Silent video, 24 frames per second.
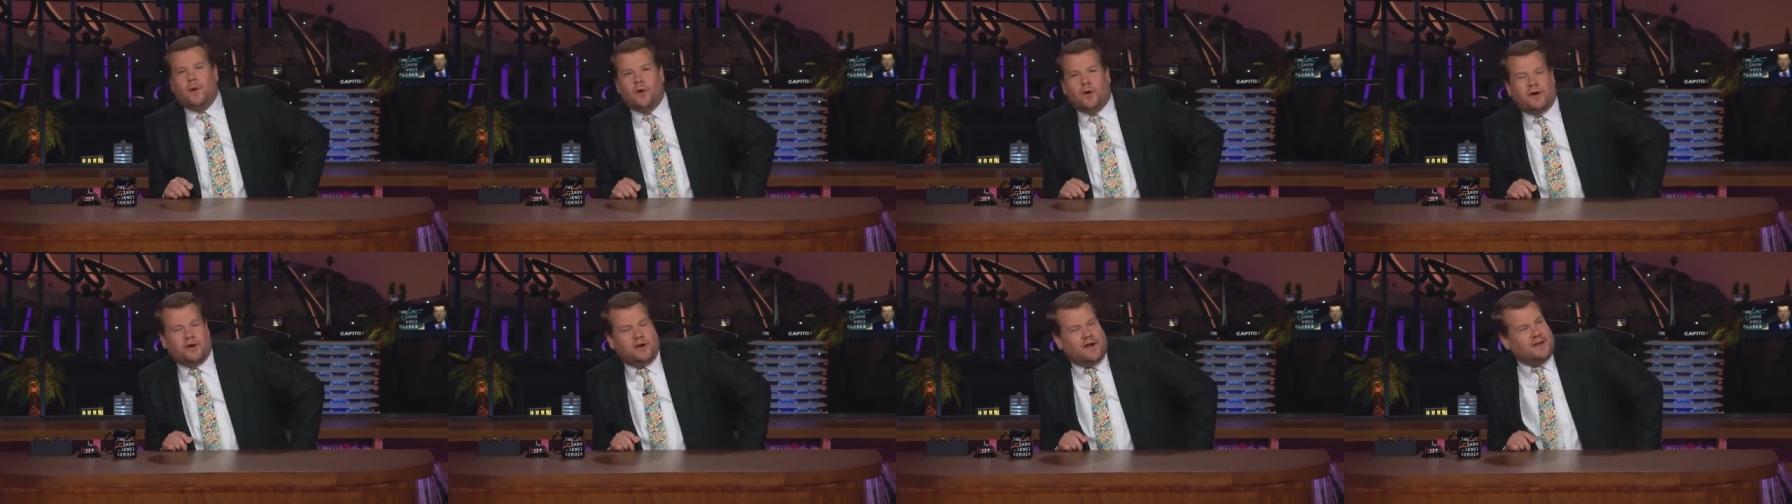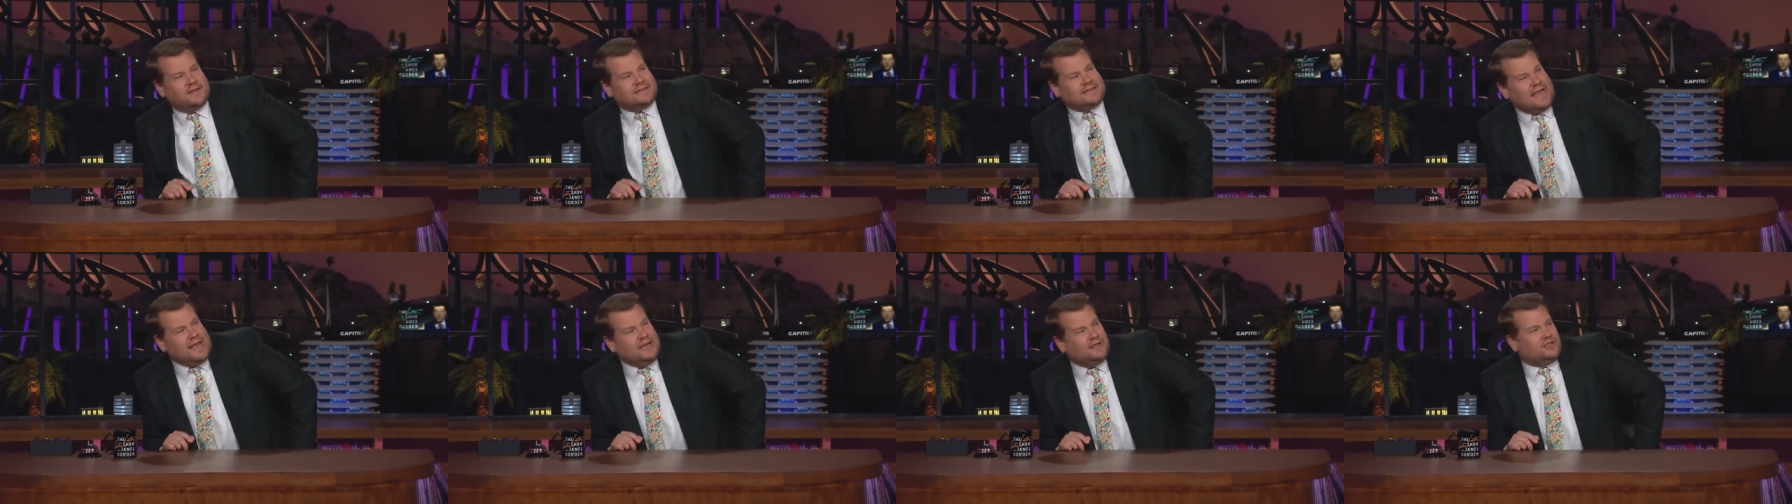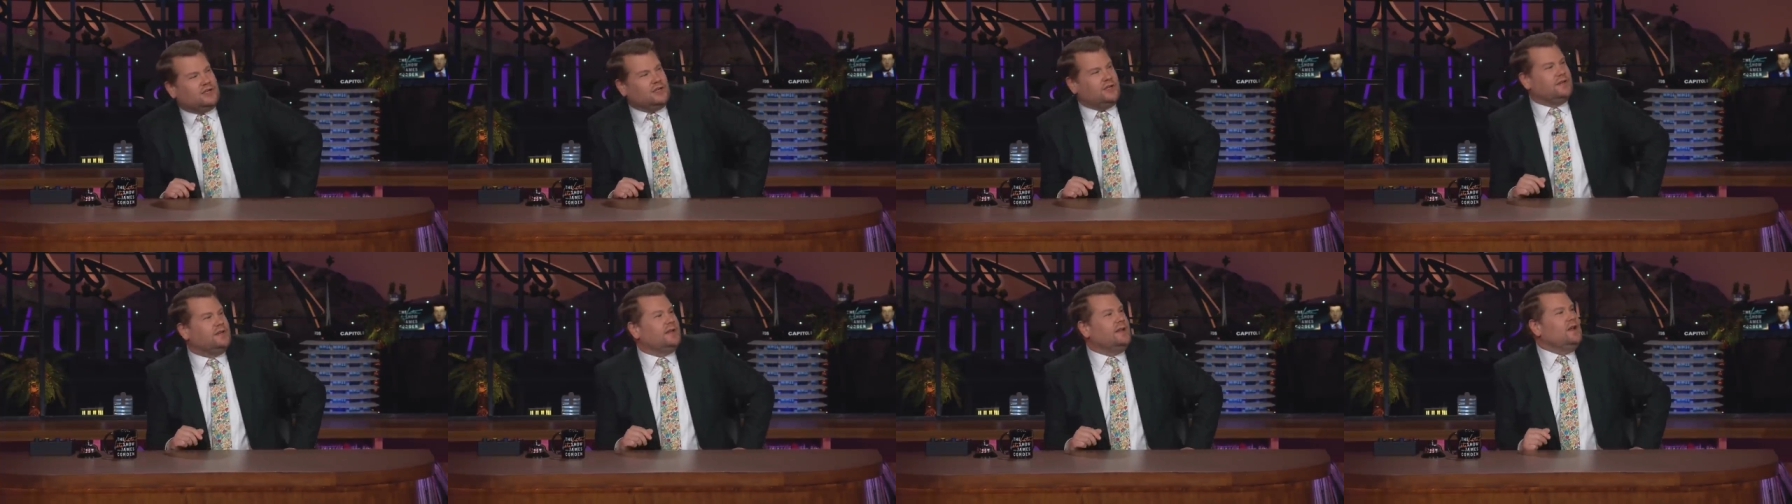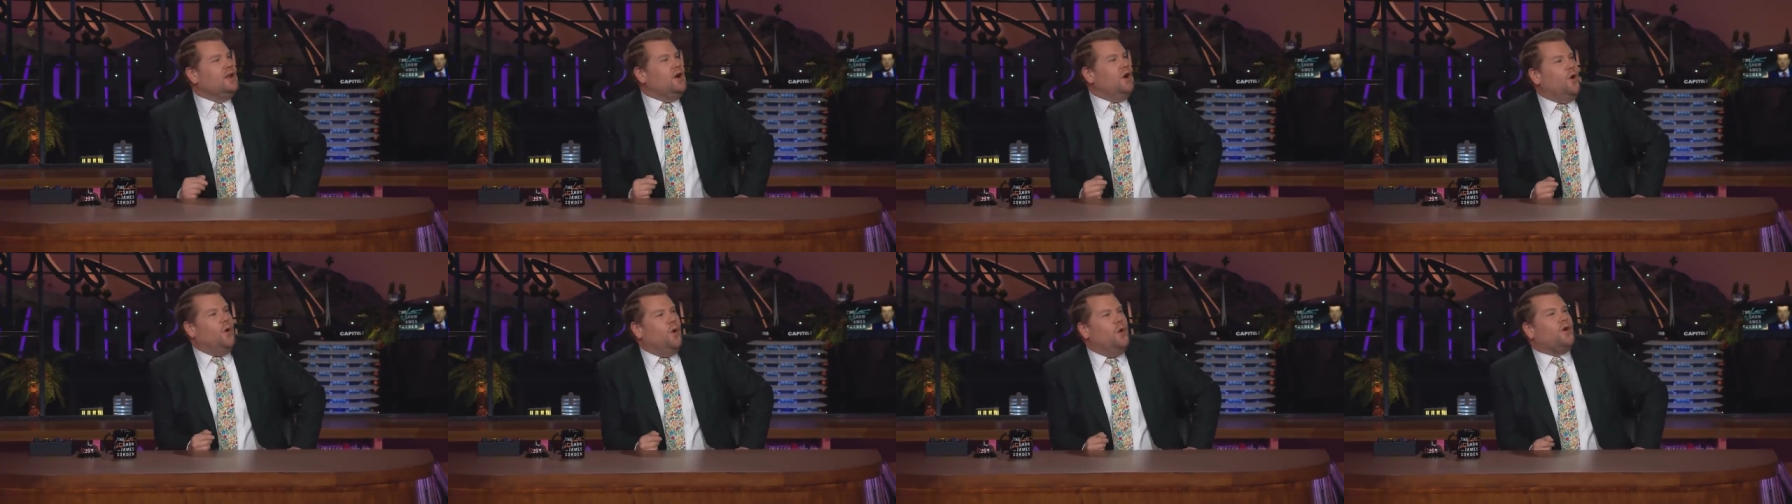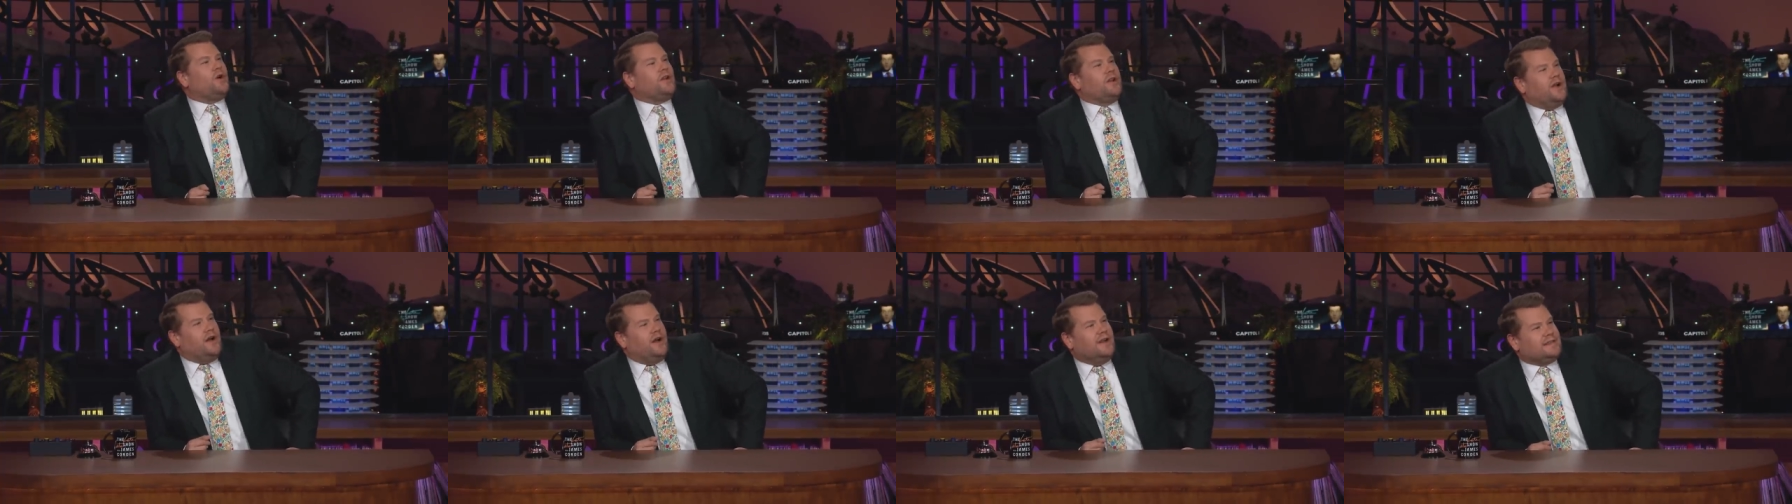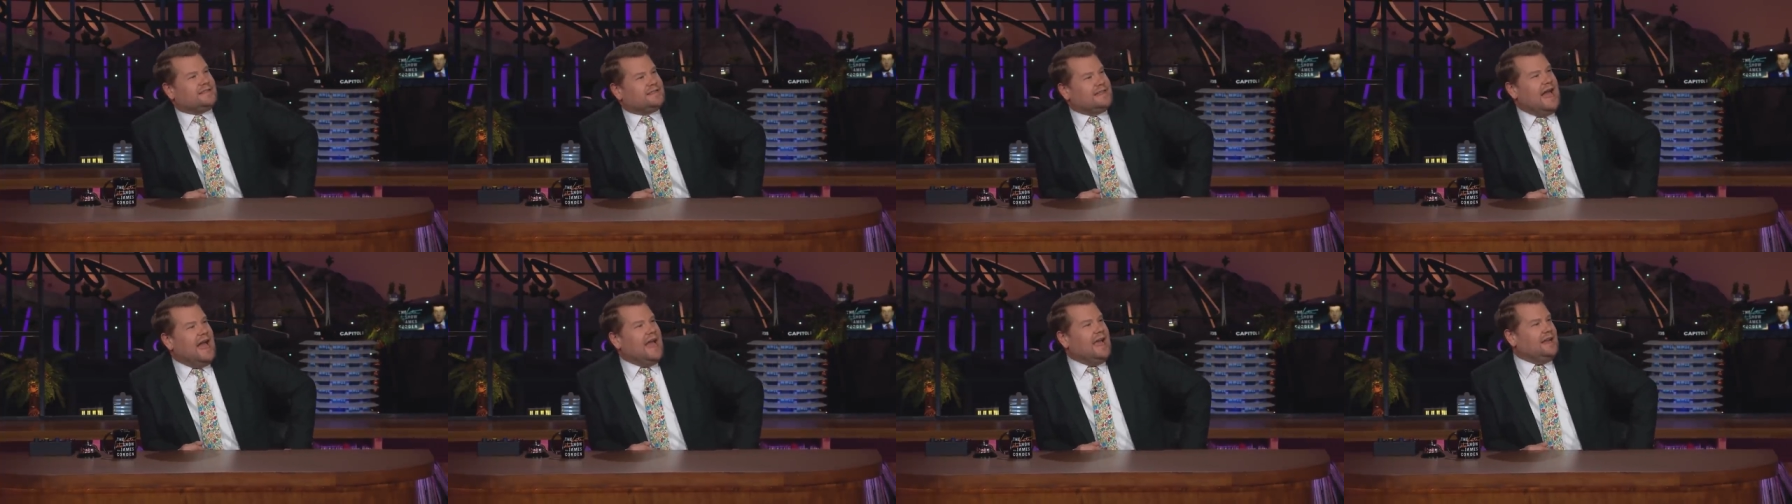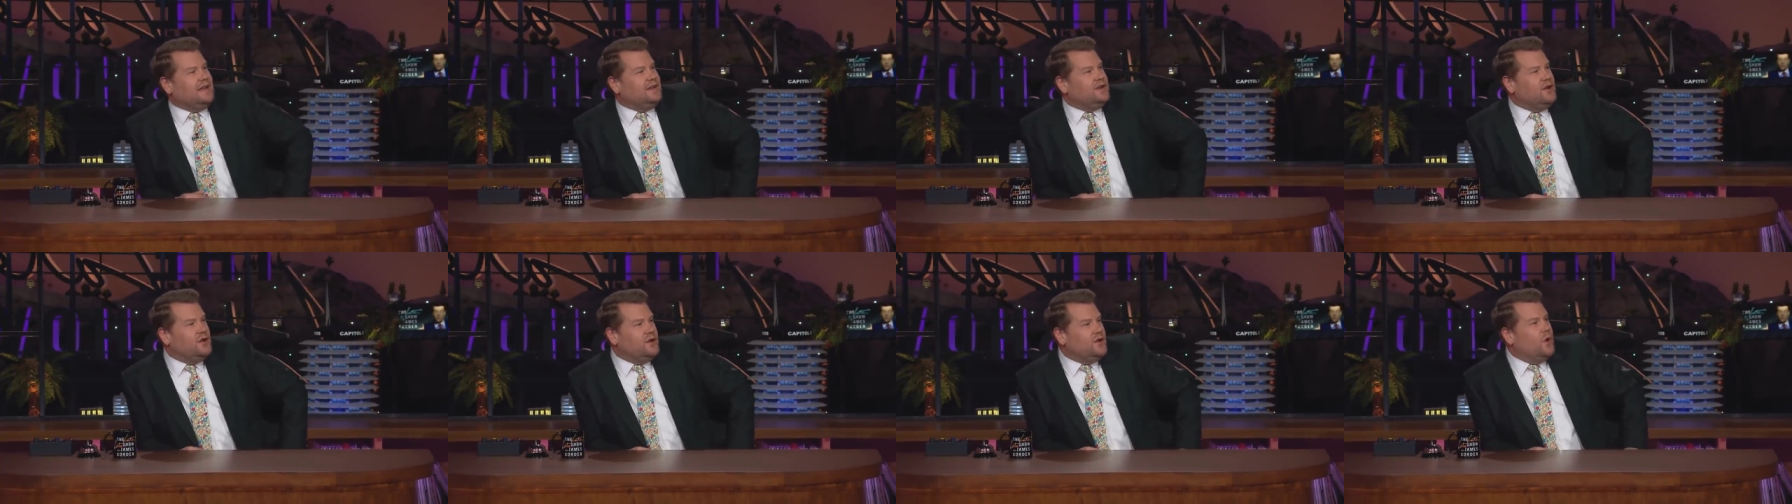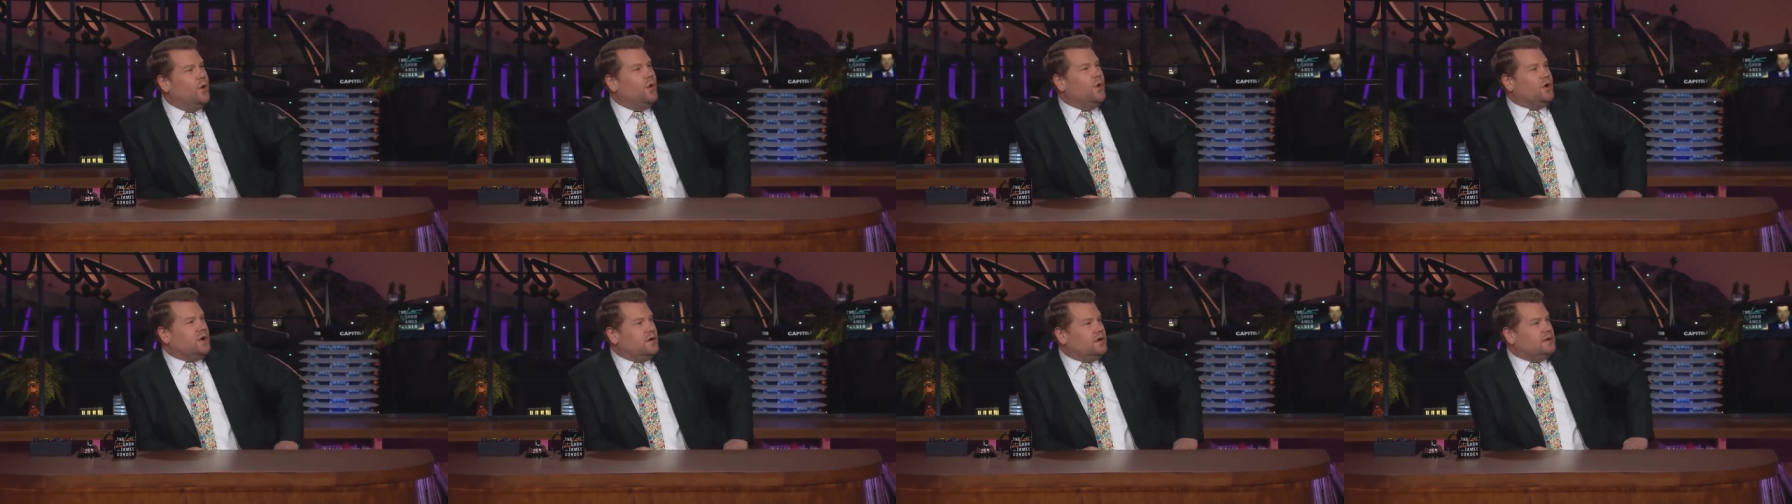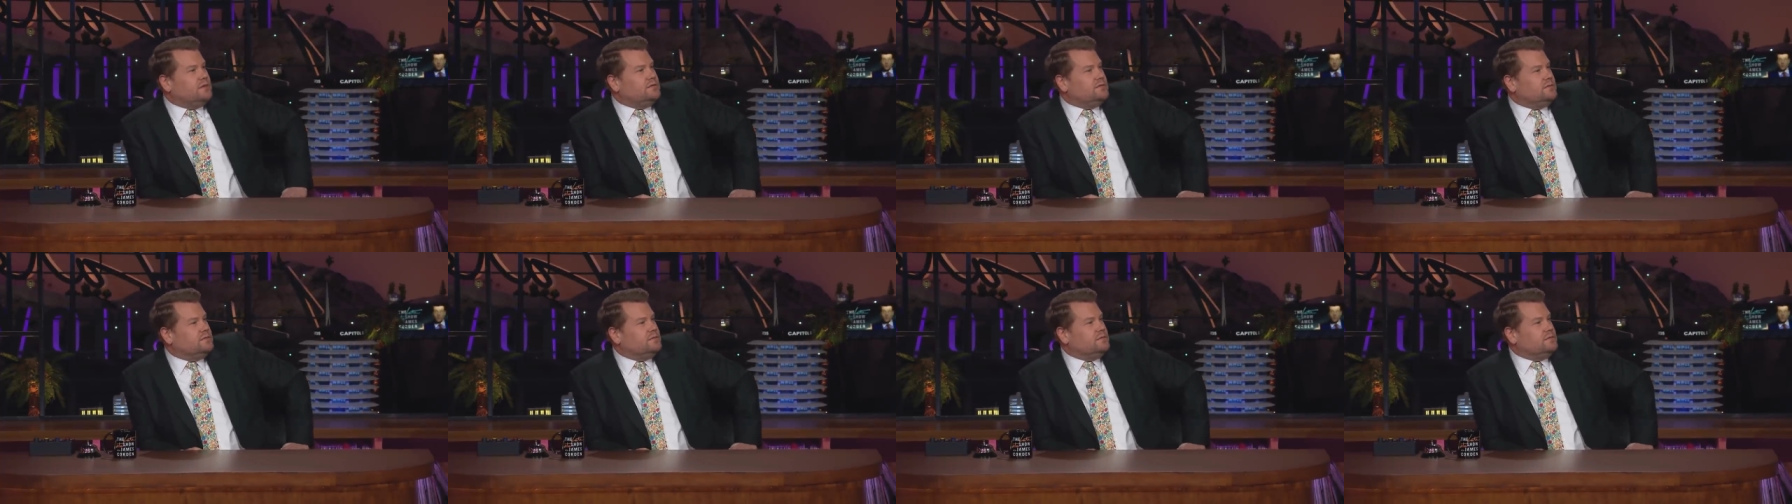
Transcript: organization organized that in New York?